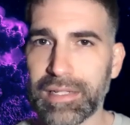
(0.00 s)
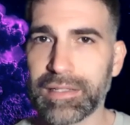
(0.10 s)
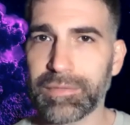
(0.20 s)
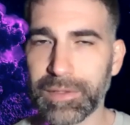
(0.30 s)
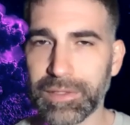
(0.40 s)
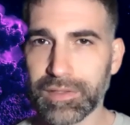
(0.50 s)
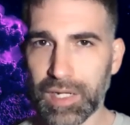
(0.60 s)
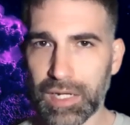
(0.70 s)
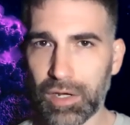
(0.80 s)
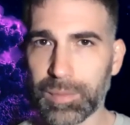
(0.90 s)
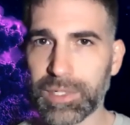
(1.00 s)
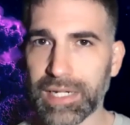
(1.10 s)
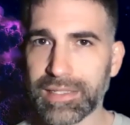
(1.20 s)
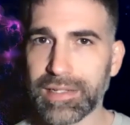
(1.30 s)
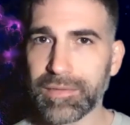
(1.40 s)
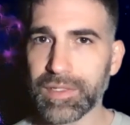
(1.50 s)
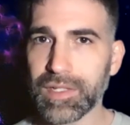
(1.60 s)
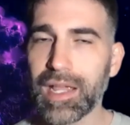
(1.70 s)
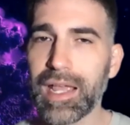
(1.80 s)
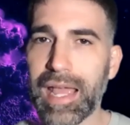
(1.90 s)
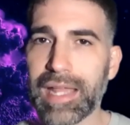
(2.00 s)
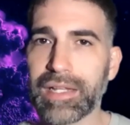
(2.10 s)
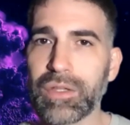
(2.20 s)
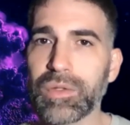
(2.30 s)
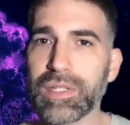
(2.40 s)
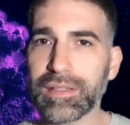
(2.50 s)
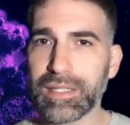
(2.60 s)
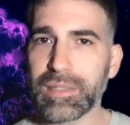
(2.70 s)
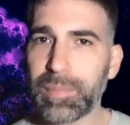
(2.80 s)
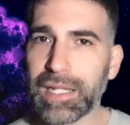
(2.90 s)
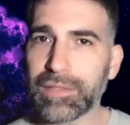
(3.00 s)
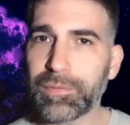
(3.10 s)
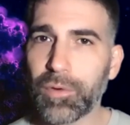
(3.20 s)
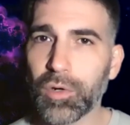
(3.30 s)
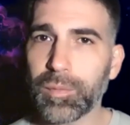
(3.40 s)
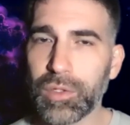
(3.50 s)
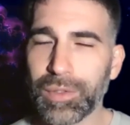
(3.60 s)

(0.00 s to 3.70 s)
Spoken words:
different objectives. And using this platform,